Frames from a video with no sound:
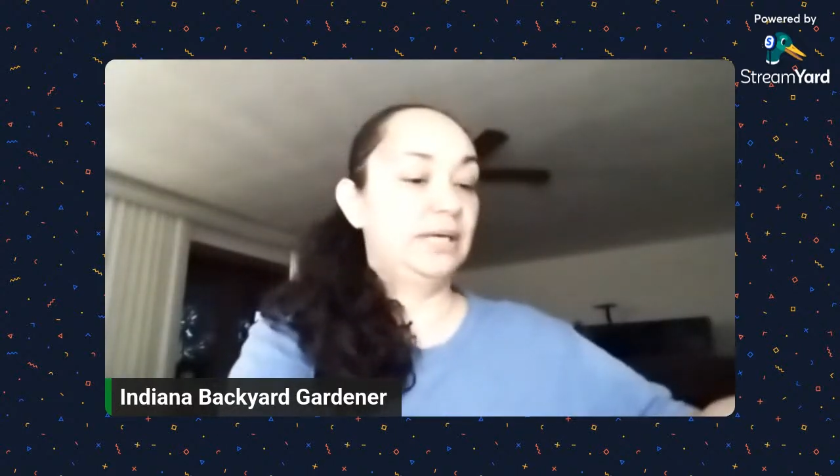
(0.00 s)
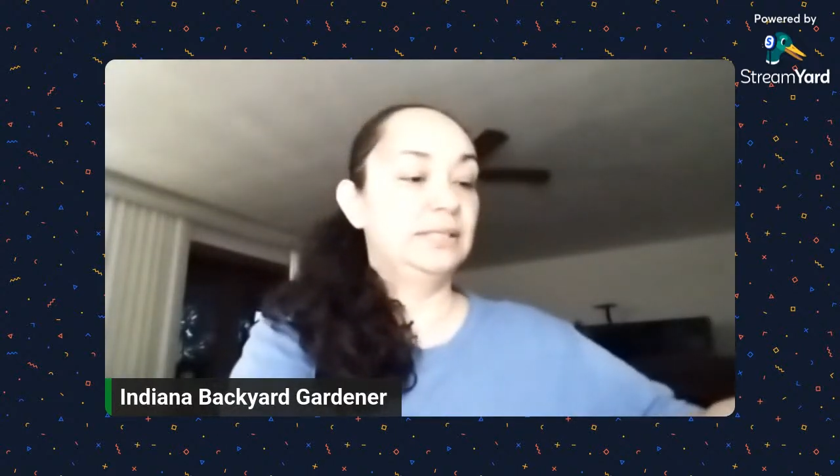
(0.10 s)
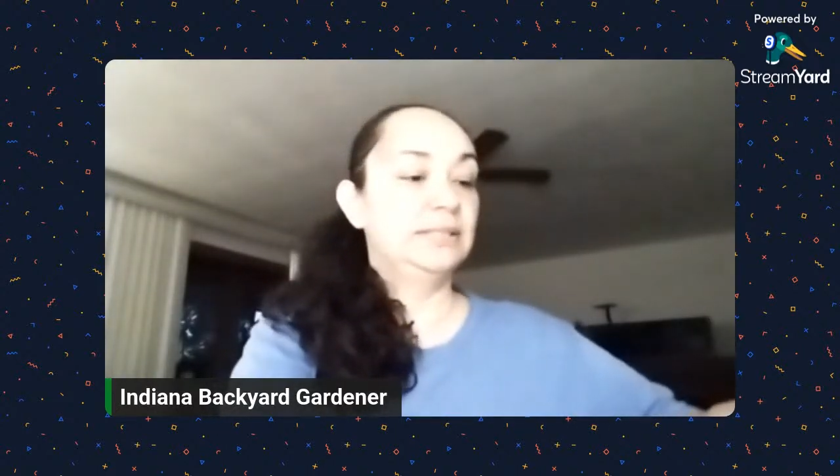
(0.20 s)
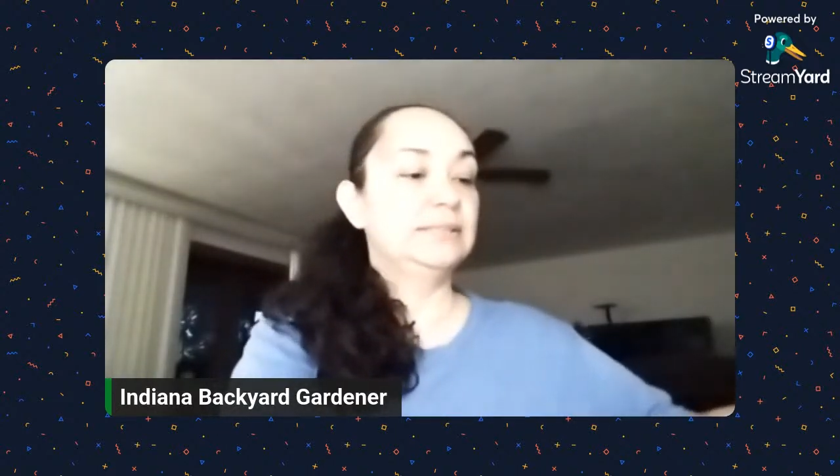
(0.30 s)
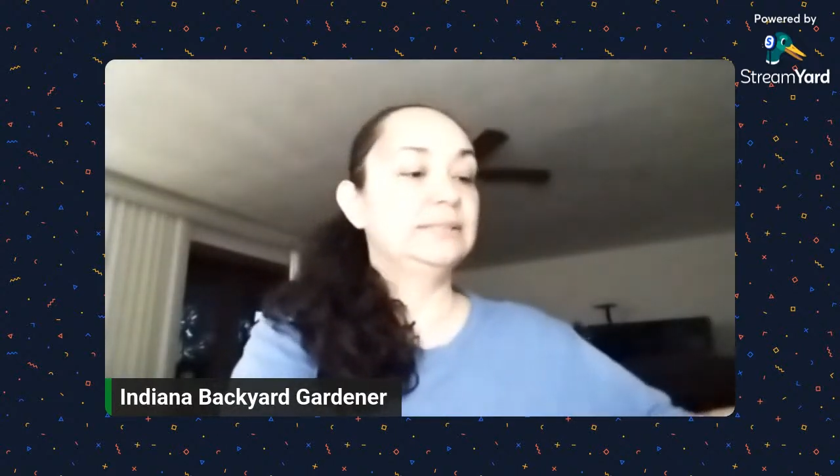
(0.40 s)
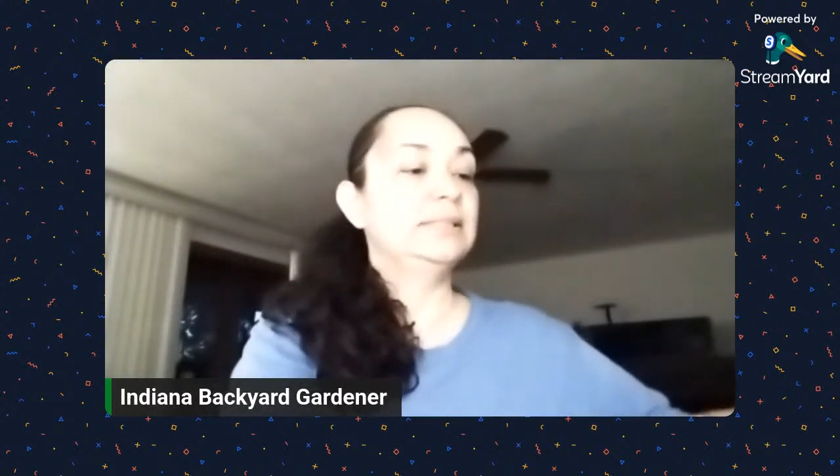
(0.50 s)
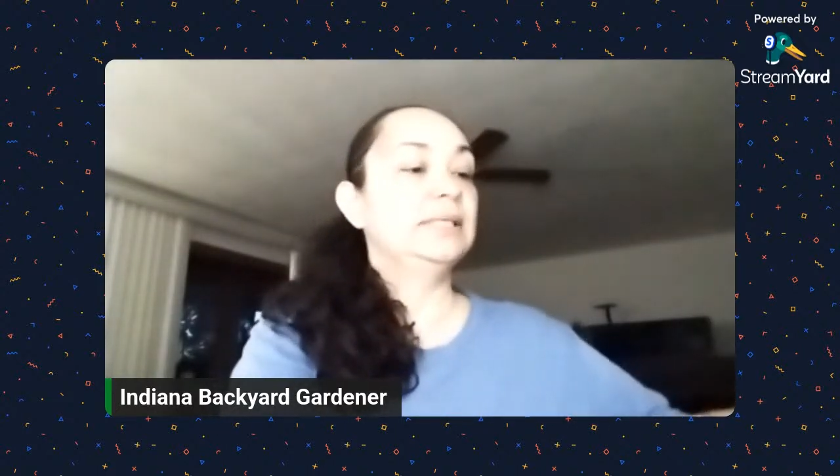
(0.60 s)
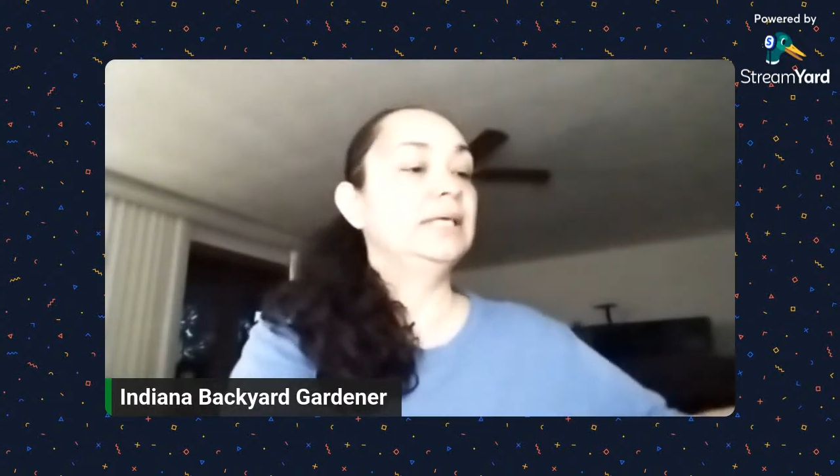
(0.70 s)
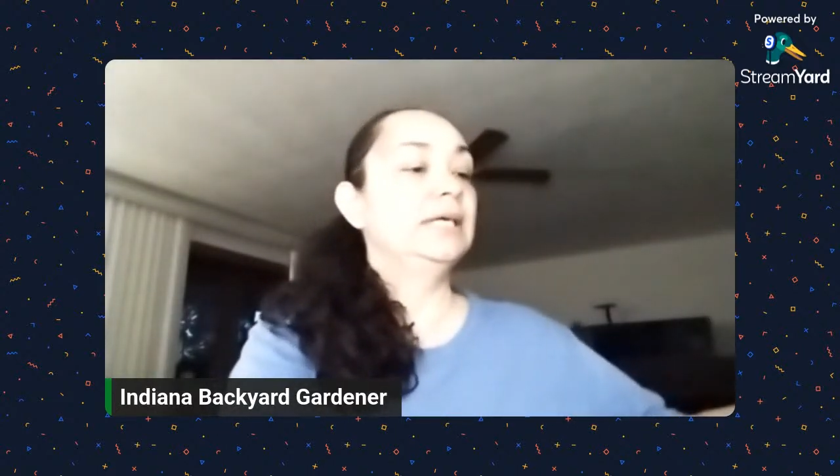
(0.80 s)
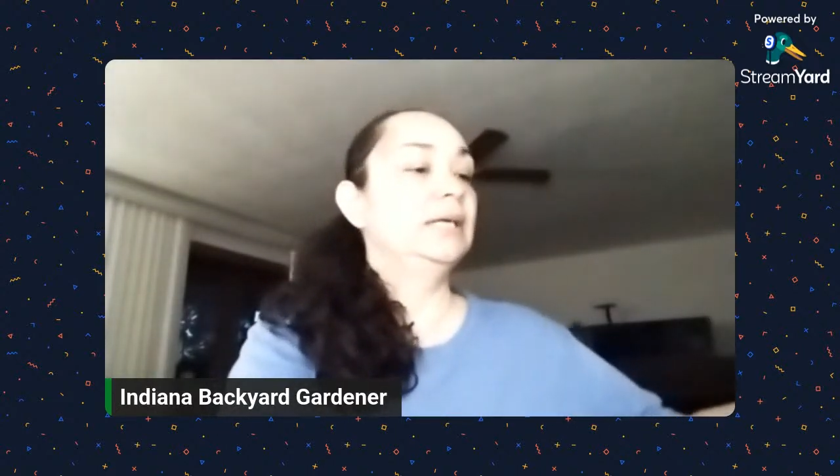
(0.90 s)
that is.
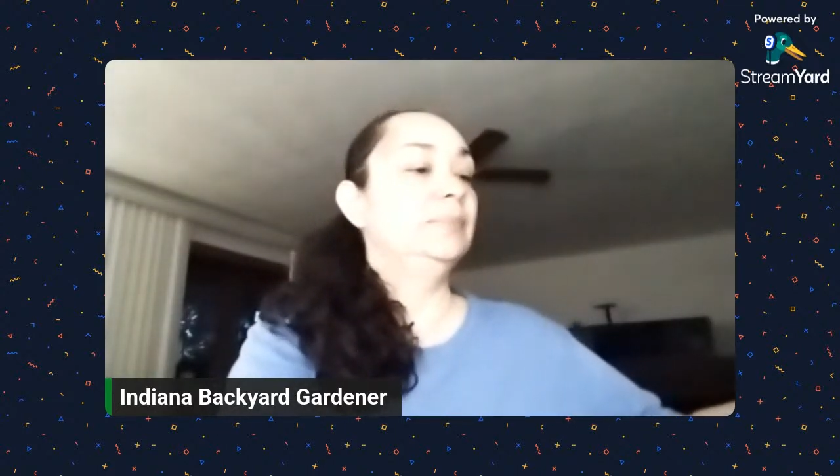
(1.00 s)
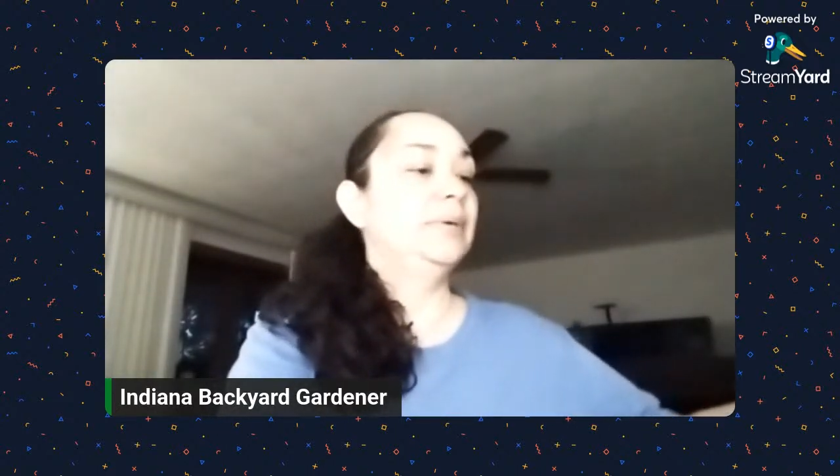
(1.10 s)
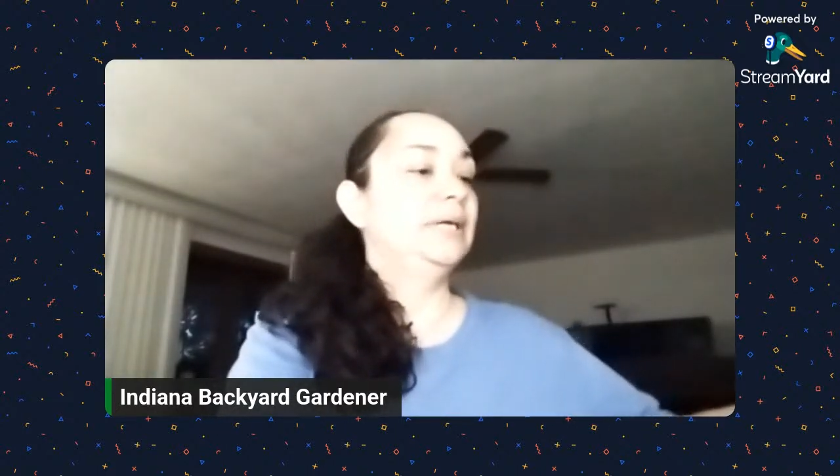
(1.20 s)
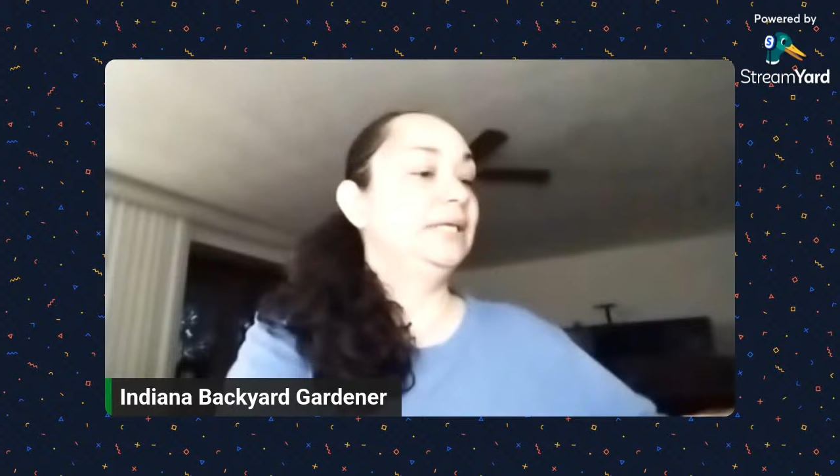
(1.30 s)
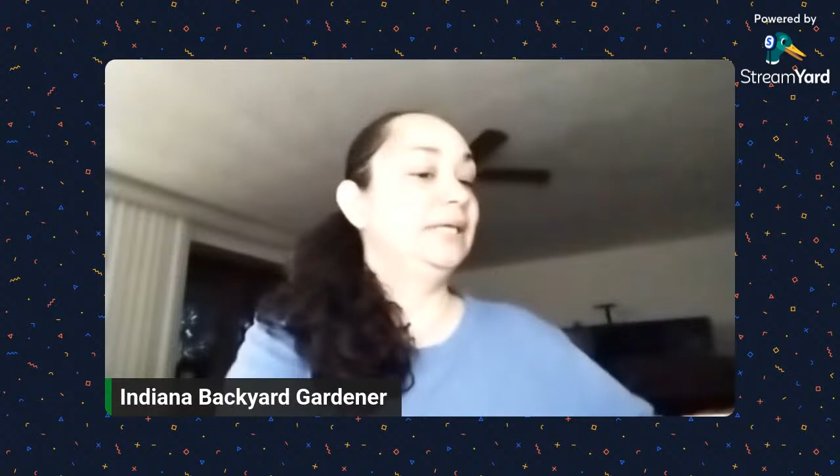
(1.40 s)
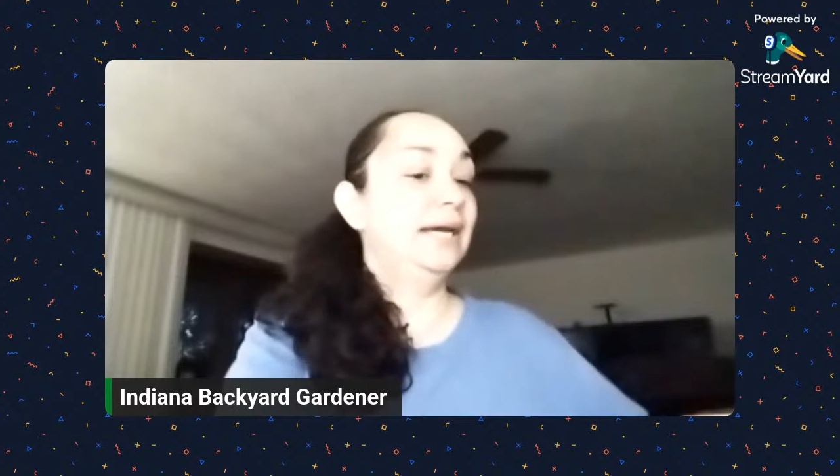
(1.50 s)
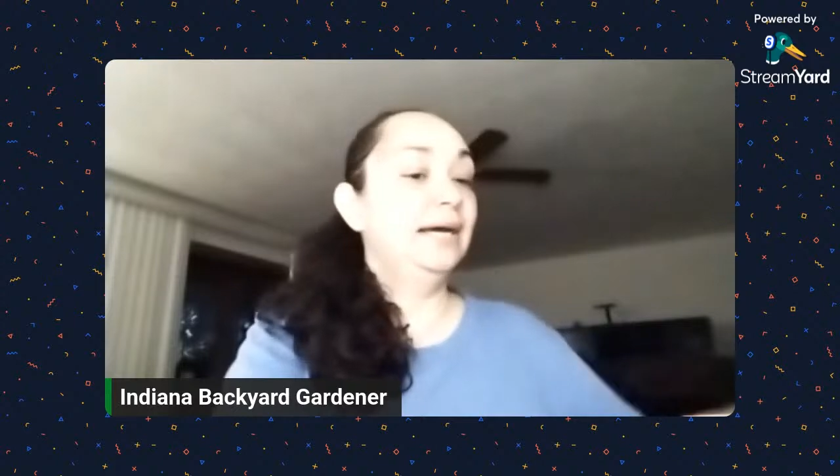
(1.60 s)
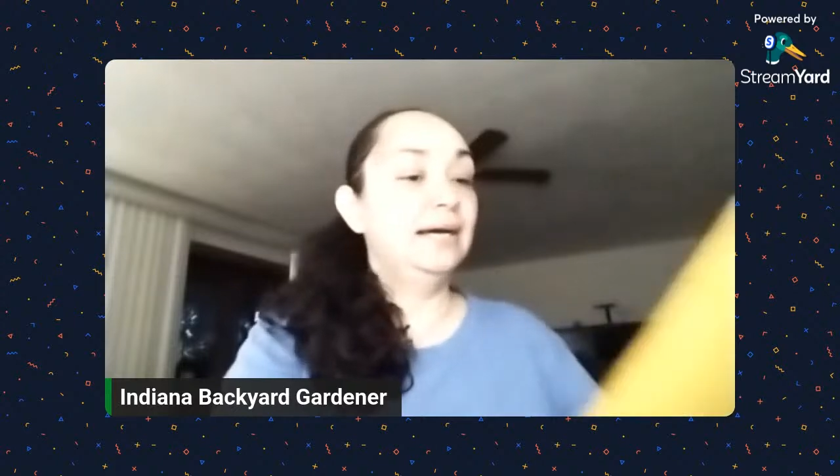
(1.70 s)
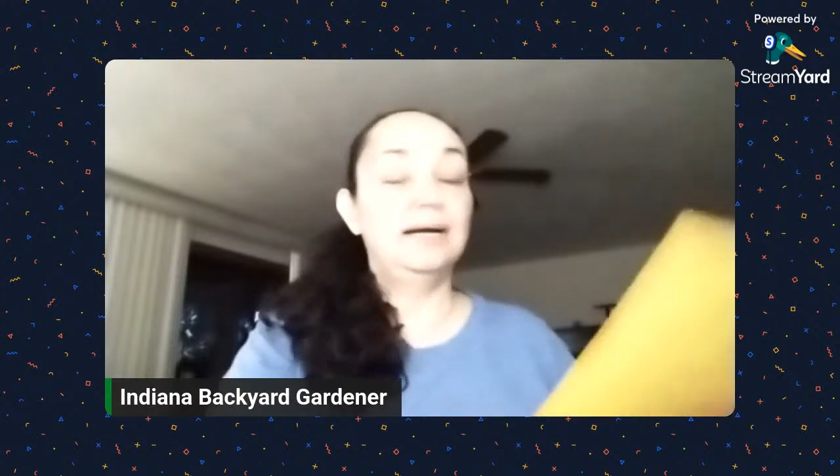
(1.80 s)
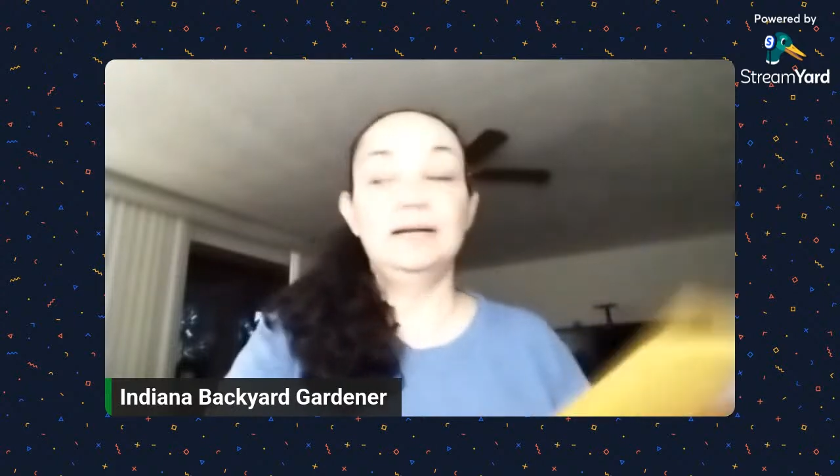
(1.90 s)
But
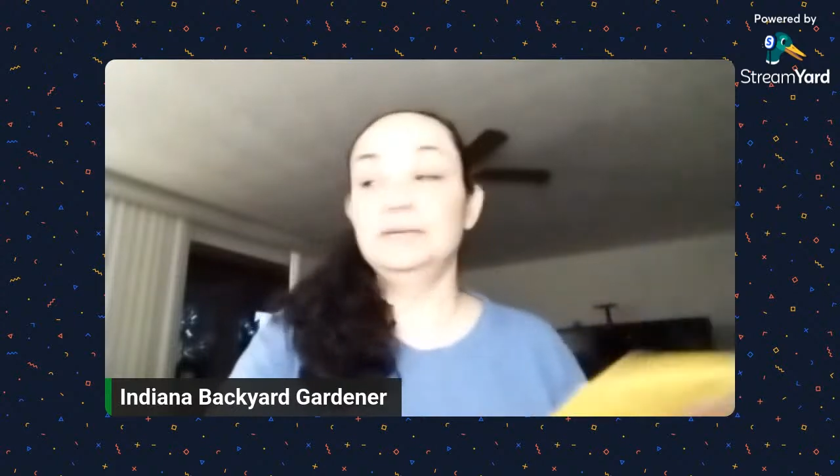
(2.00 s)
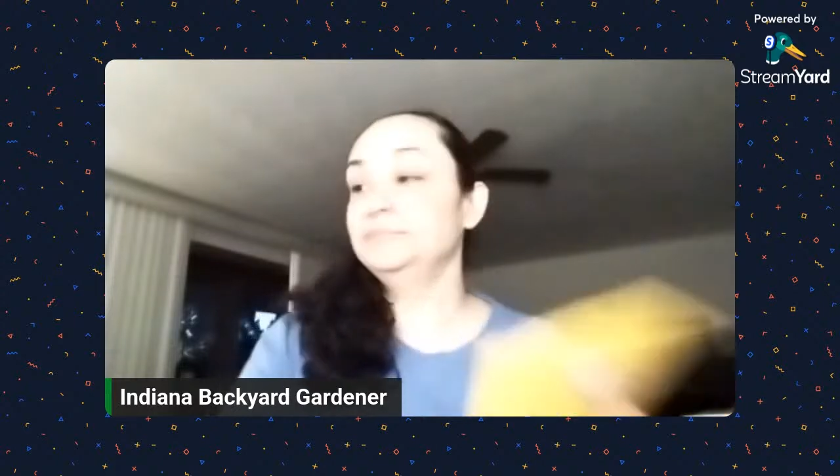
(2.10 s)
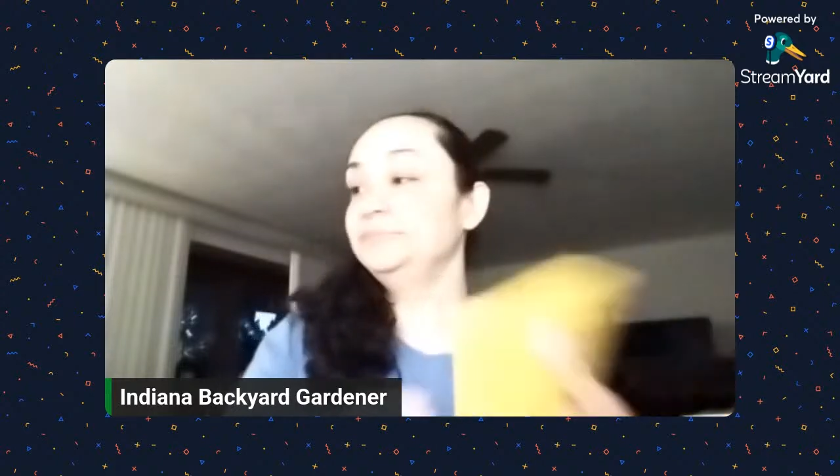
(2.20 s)
yeah,